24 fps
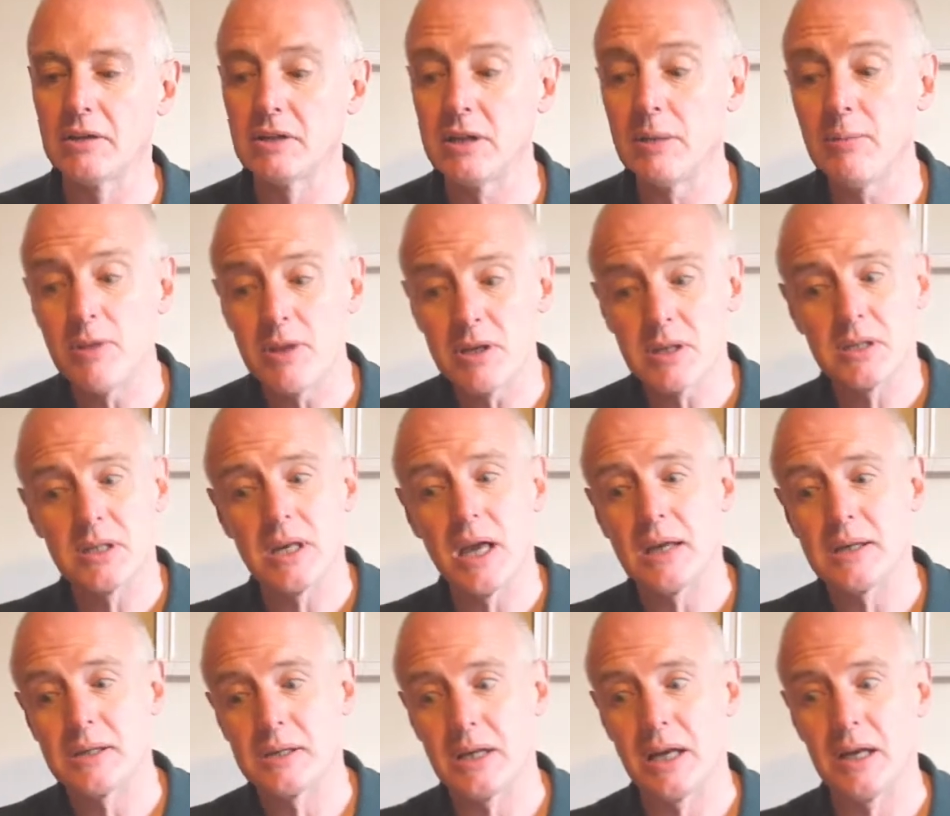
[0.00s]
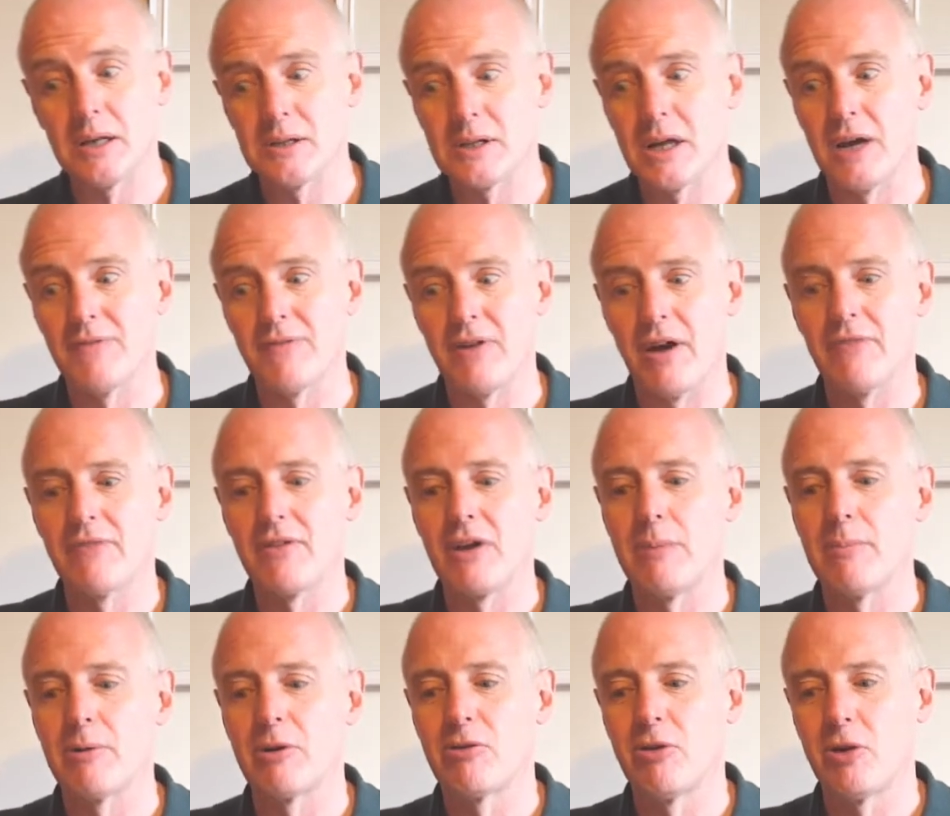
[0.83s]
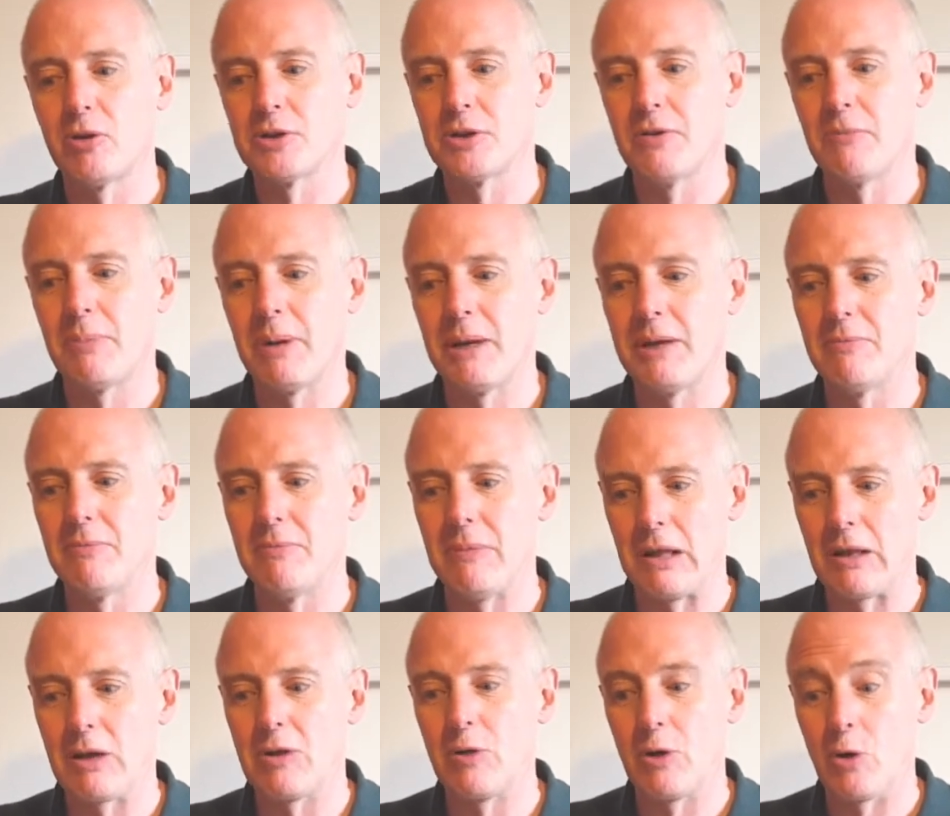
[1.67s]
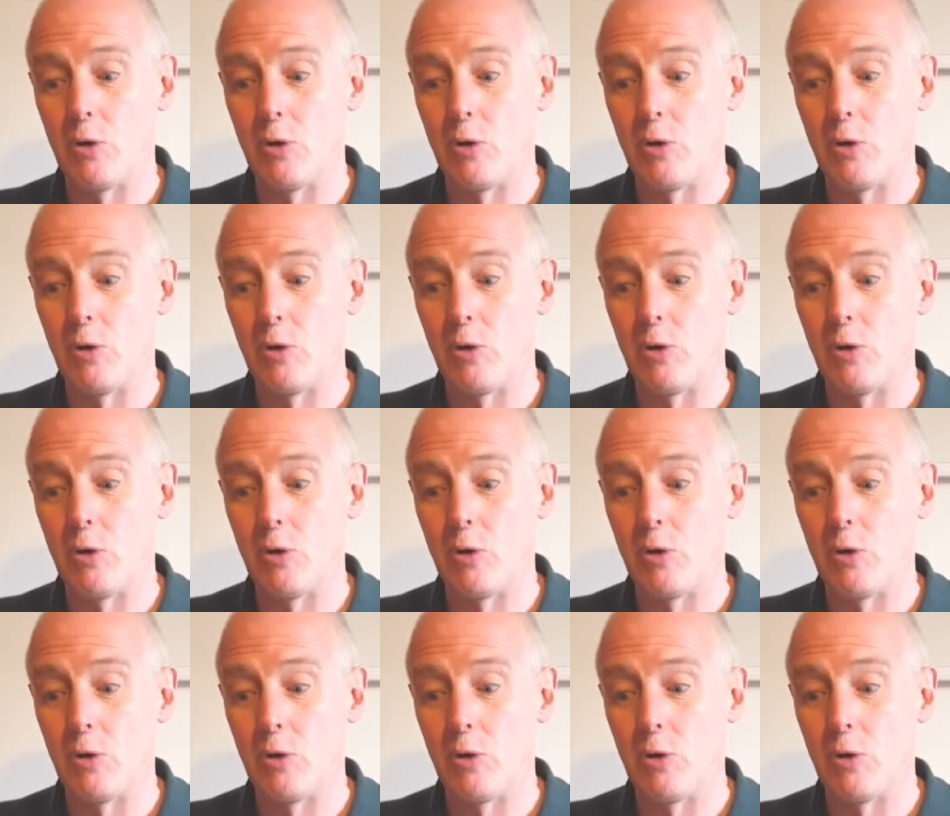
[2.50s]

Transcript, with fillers: Some of the Sercials I've, I've come across have been uh,